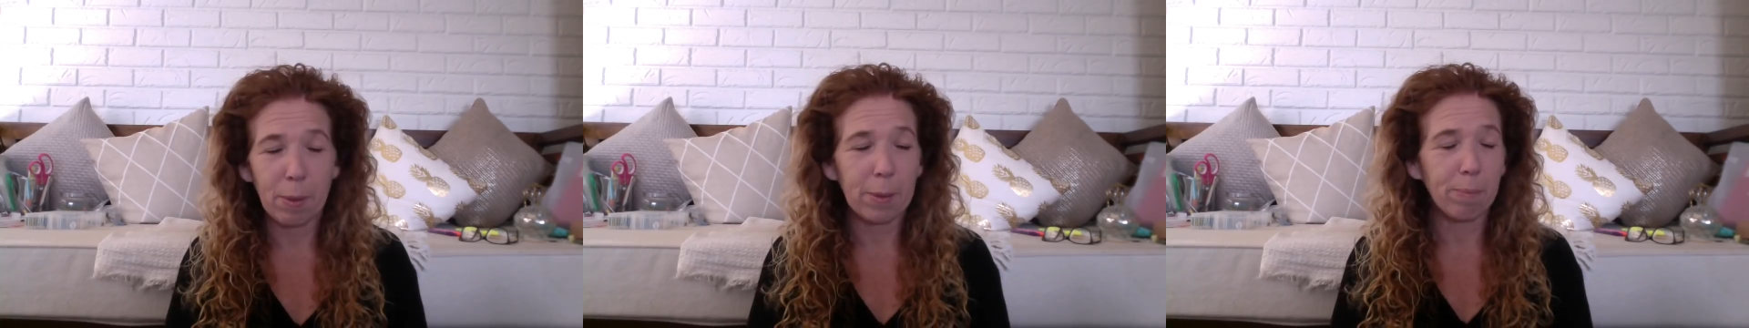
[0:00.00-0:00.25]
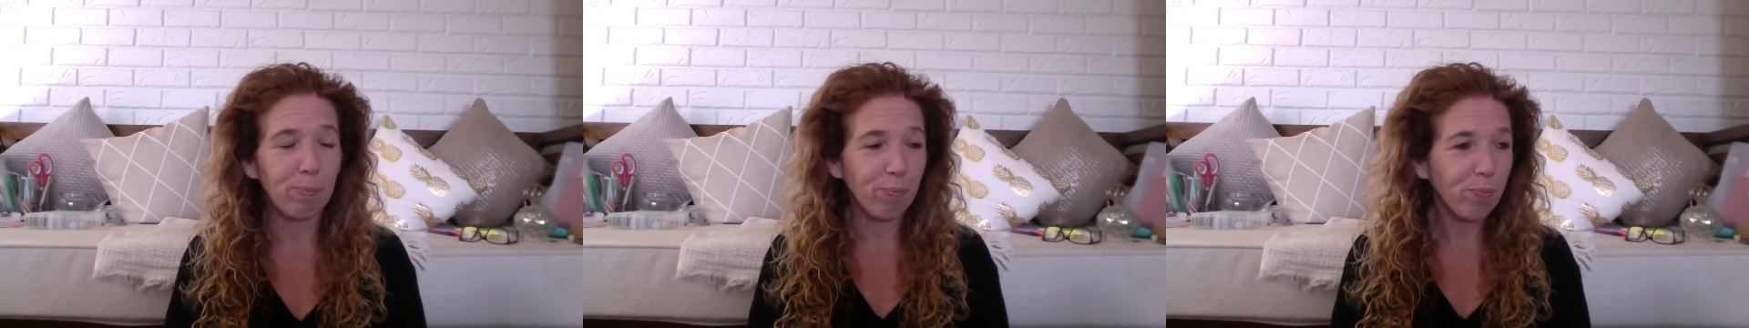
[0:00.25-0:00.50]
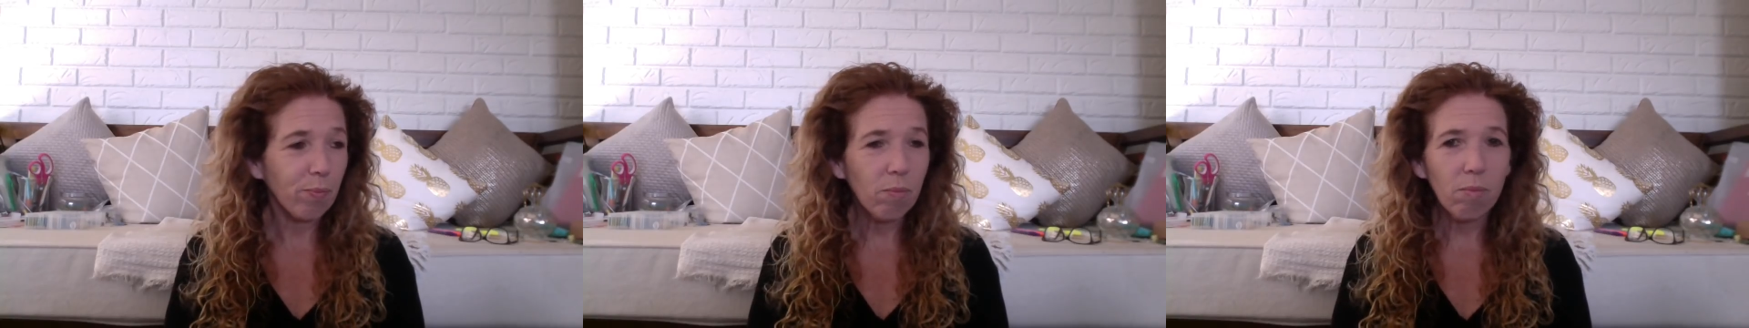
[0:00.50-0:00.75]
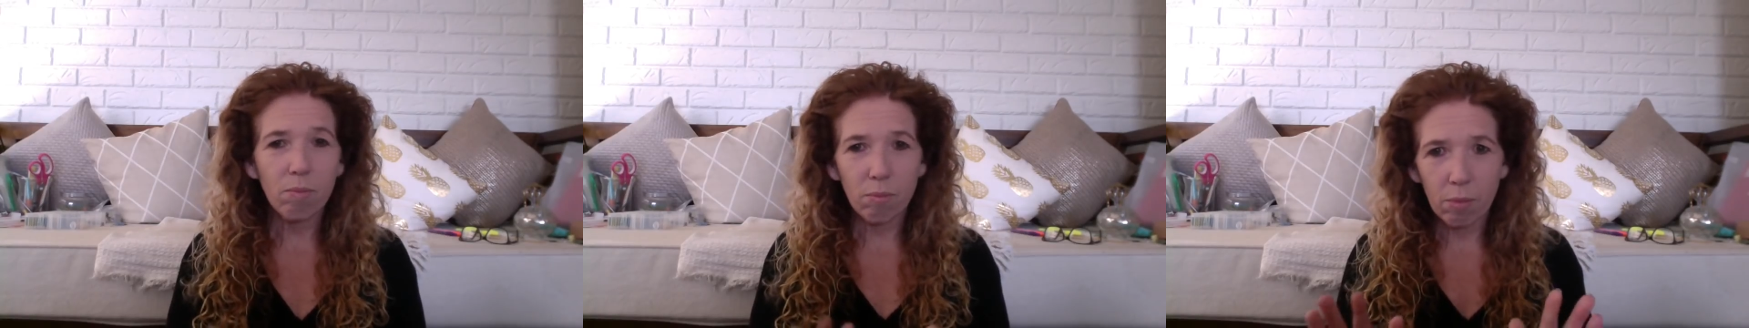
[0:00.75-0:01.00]
But
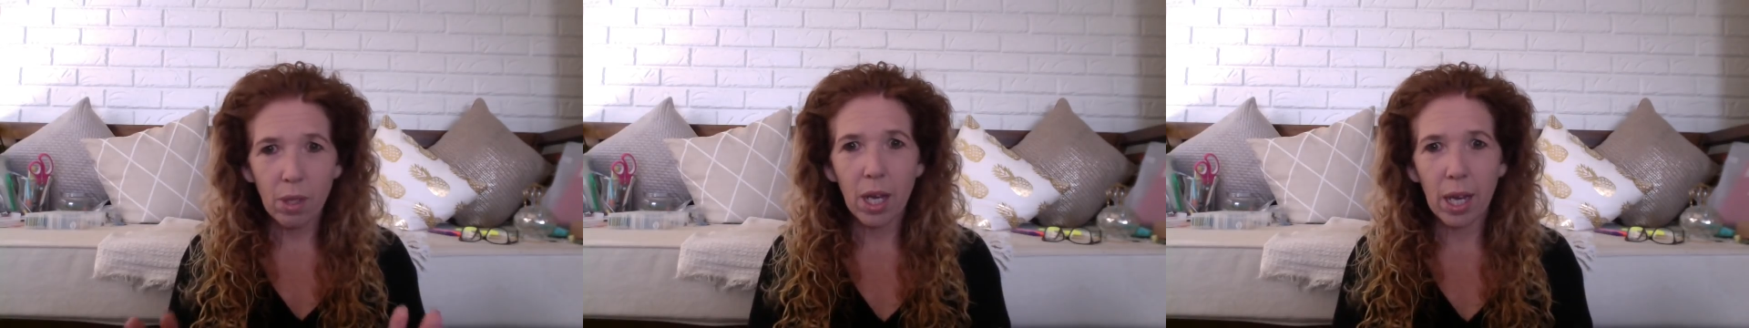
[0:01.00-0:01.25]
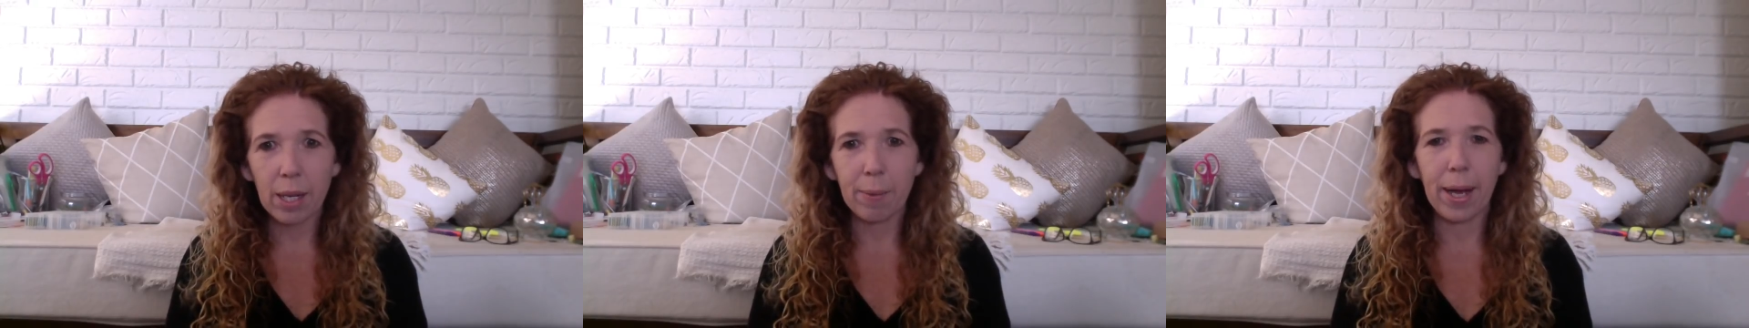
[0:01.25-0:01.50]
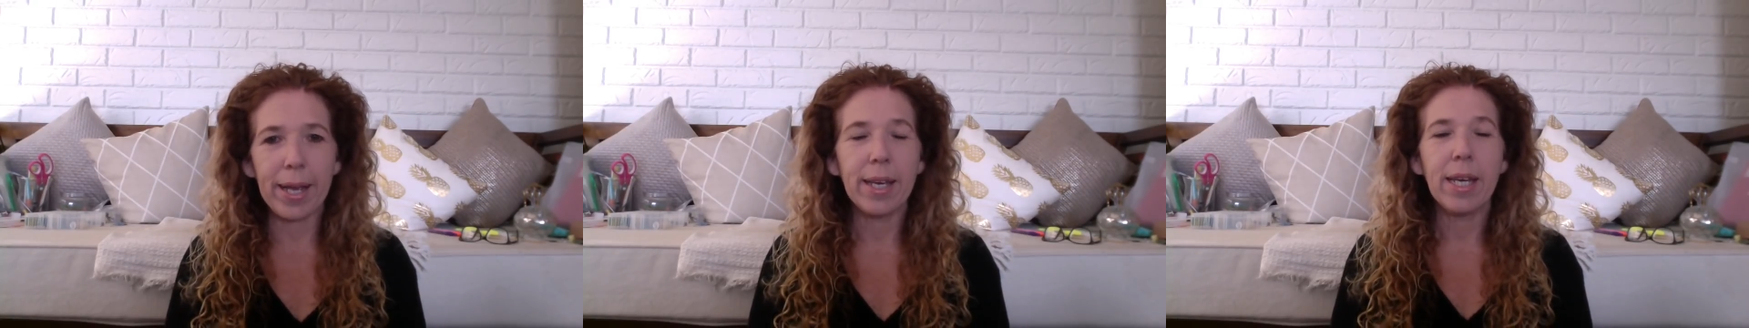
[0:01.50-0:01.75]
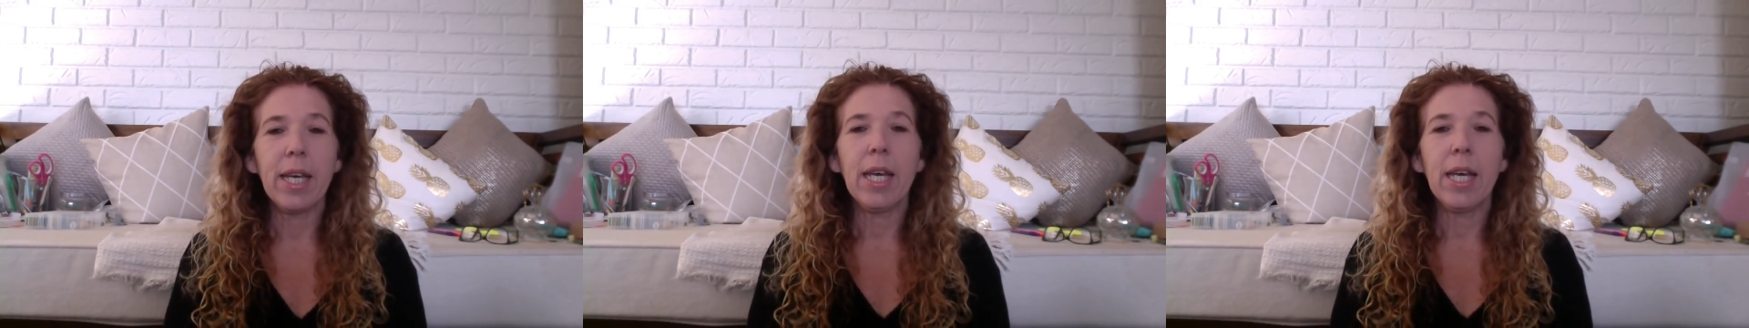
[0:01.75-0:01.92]
anyway,